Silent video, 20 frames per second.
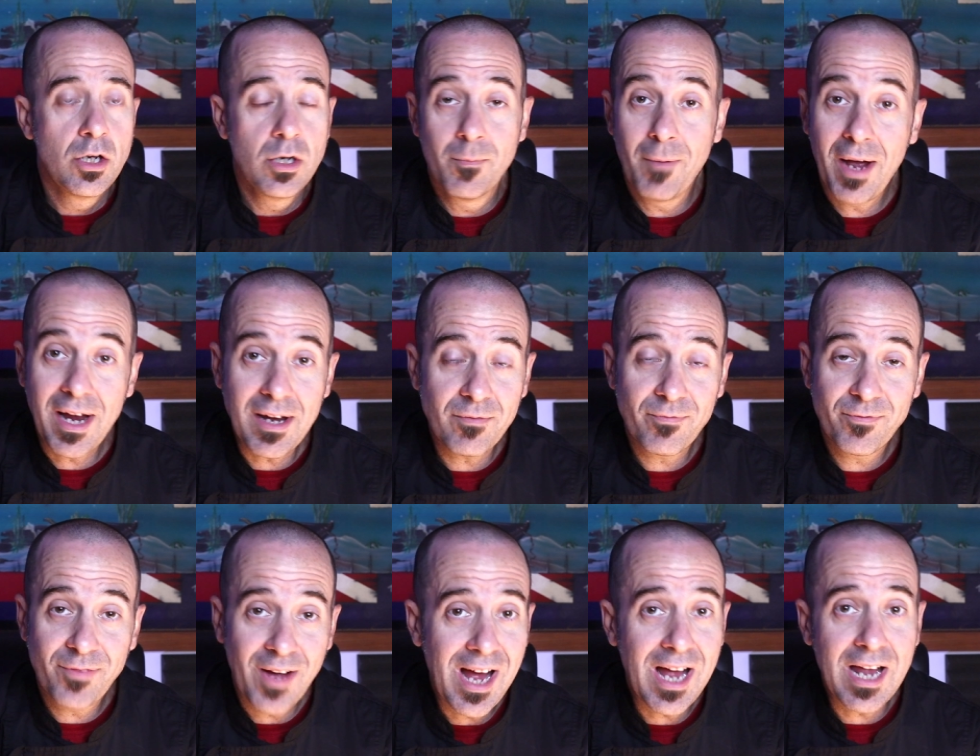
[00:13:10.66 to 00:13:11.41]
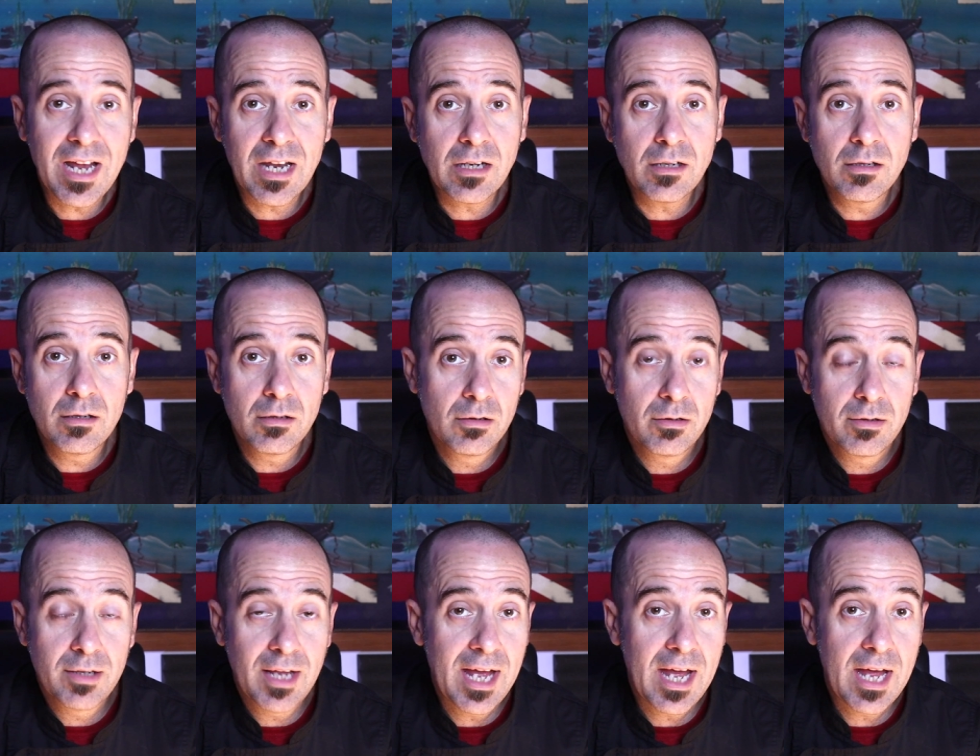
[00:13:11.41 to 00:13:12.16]
You might find
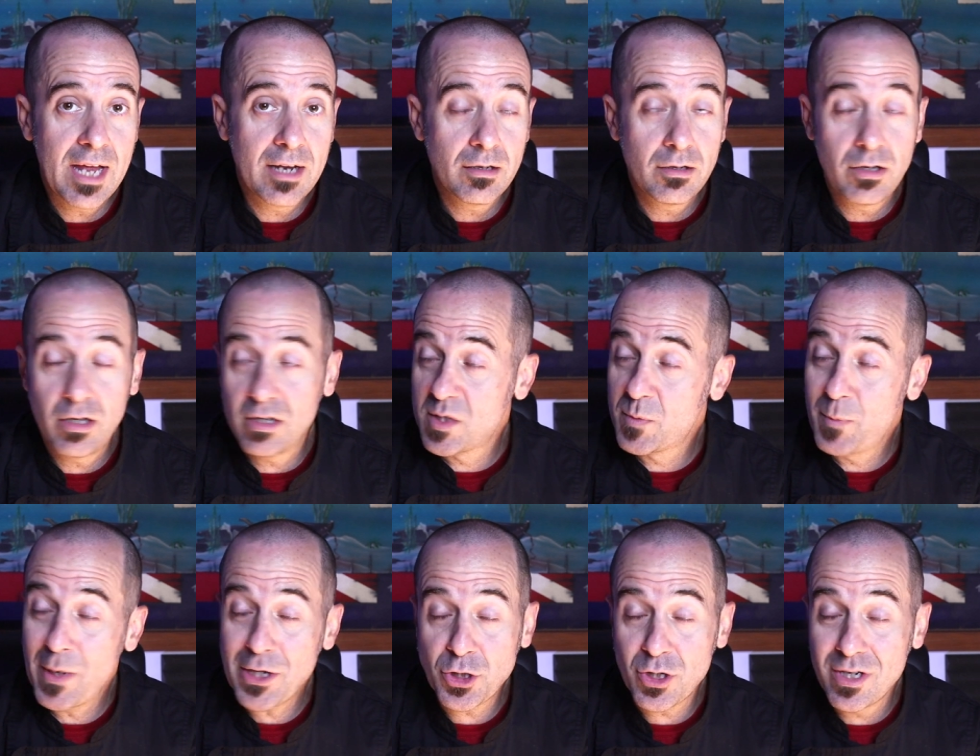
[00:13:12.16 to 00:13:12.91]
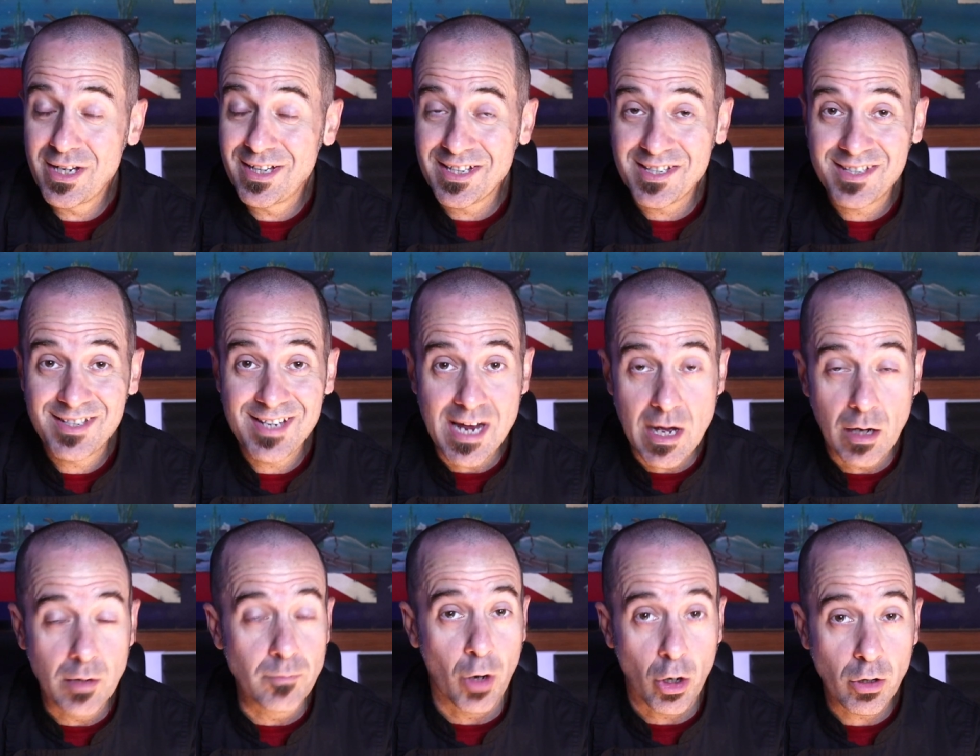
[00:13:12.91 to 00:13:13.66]
that, especially in this
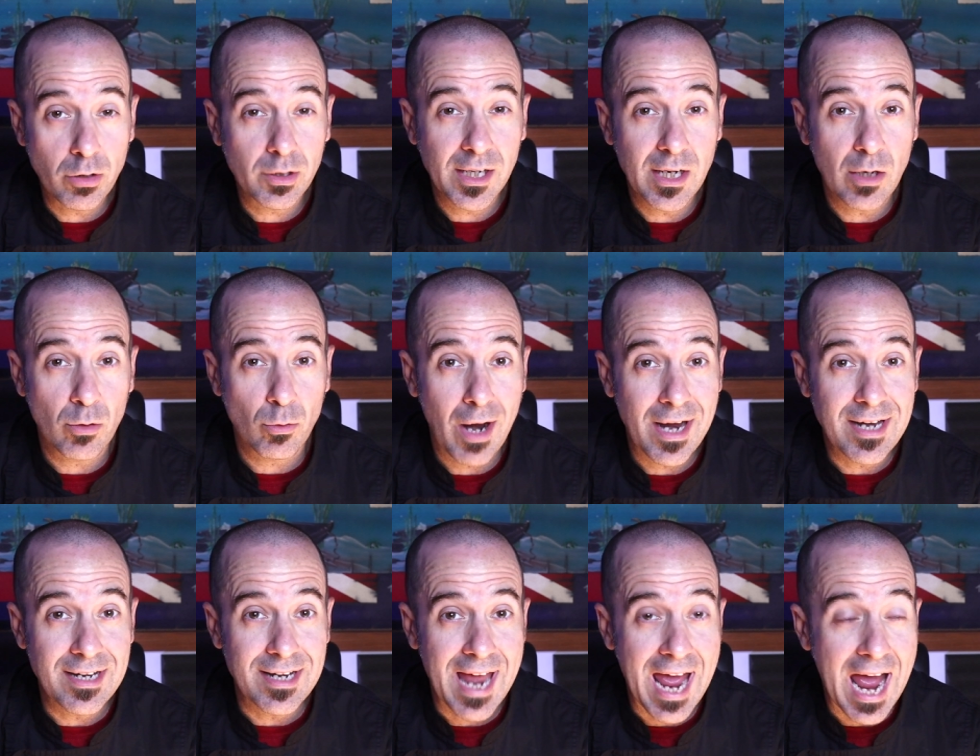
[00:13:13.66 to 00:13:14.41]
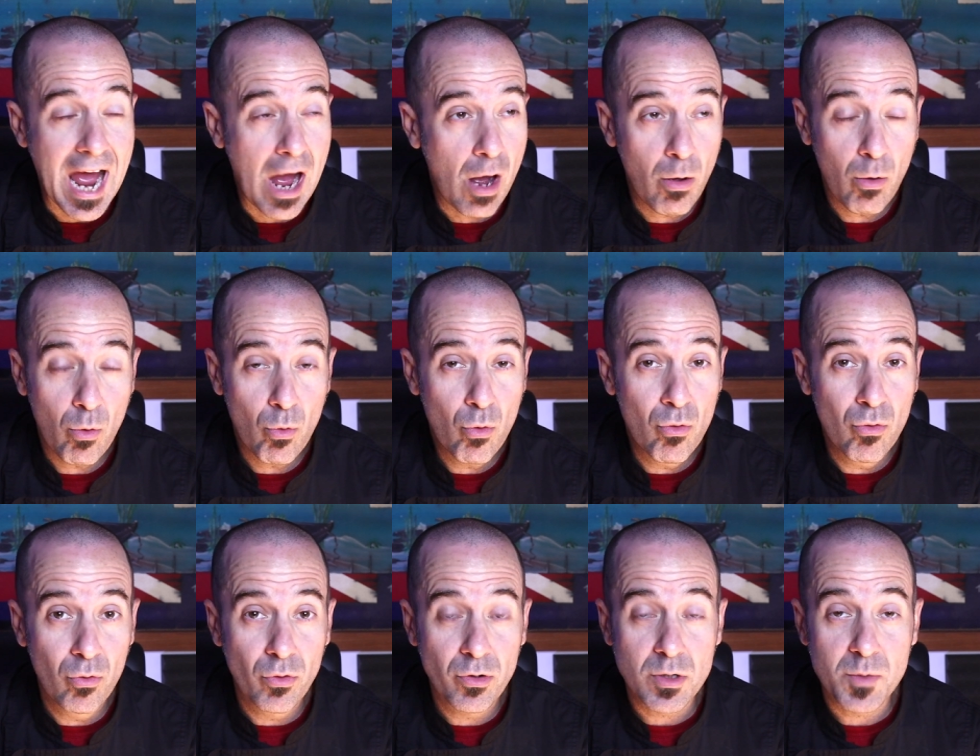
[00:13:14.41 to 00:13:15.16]
down market right now,
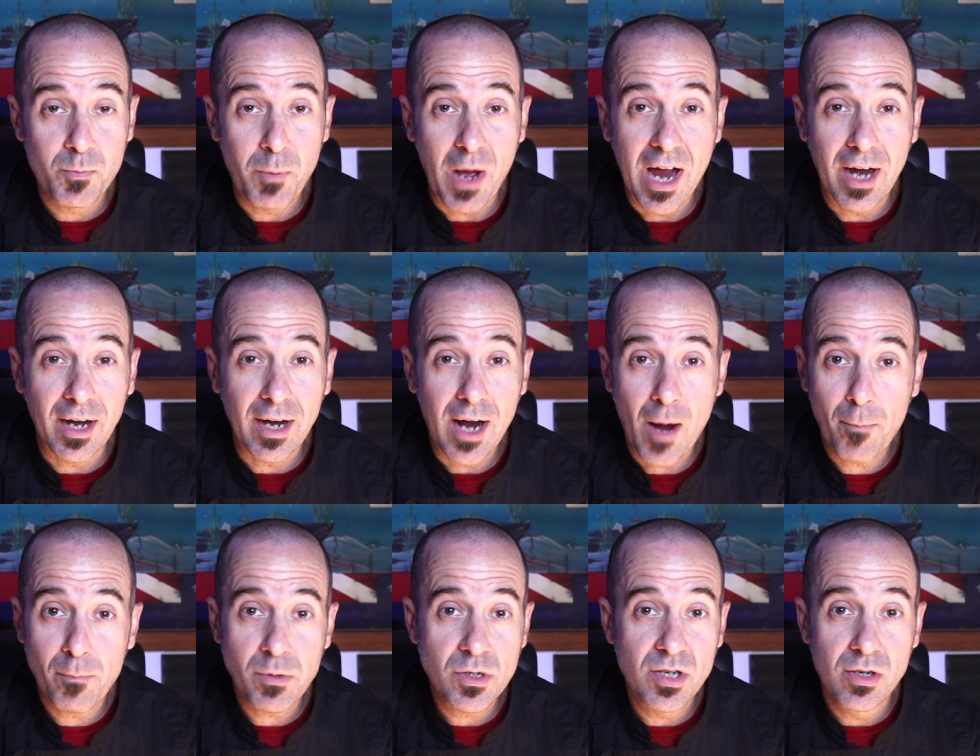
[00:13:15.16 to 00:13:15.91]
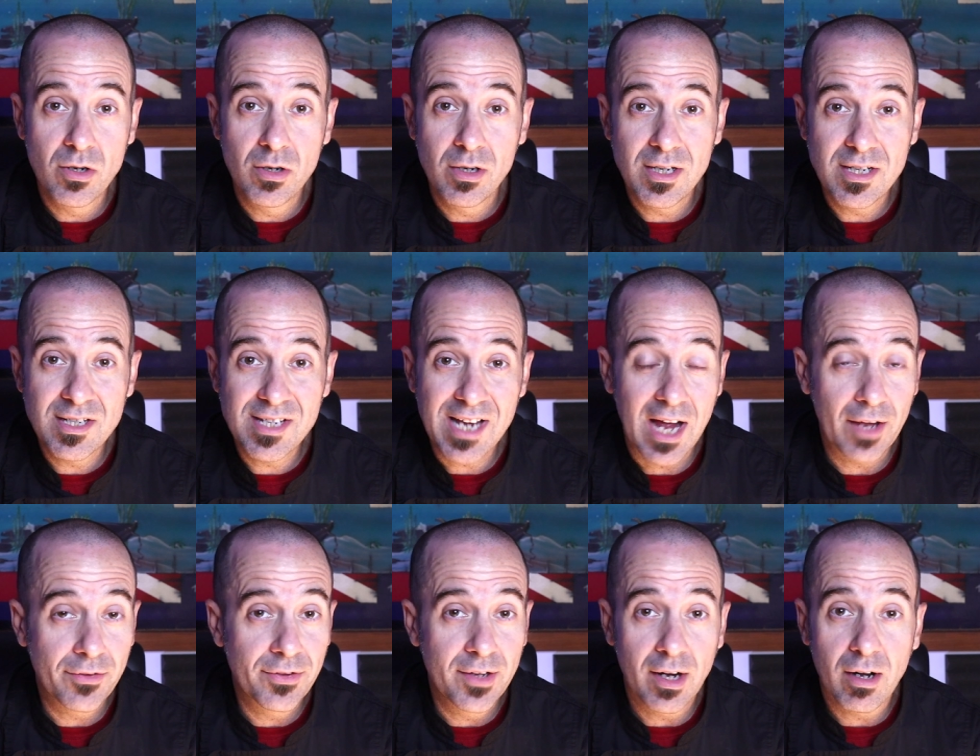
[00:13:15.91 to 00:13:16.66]
ooh, there's buying opportunities
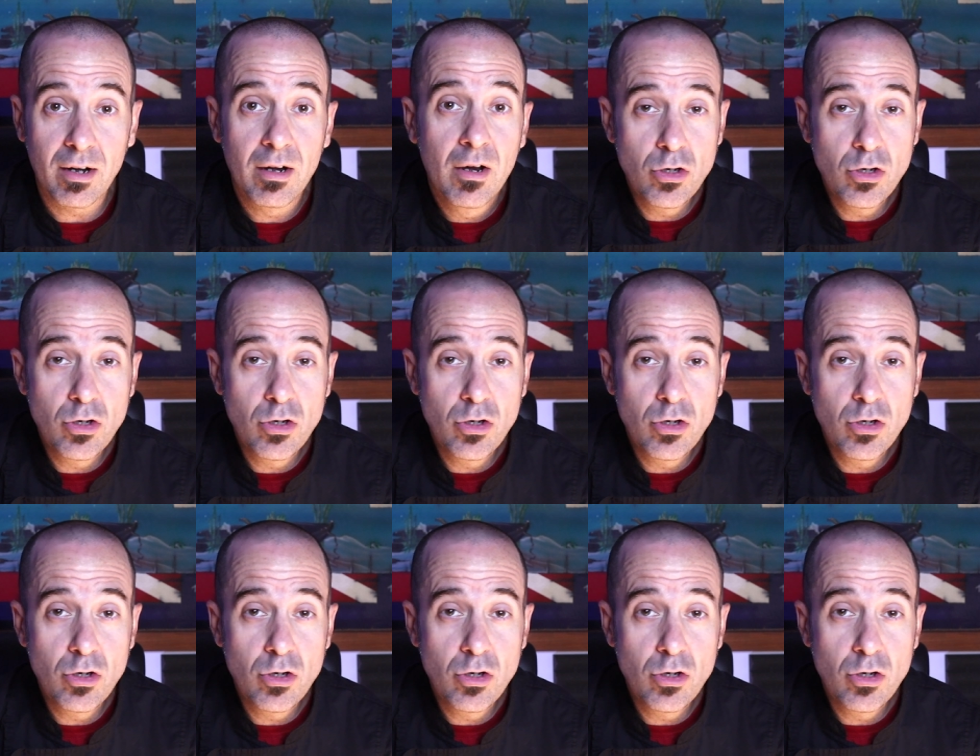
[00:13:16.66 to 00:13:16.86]
out there.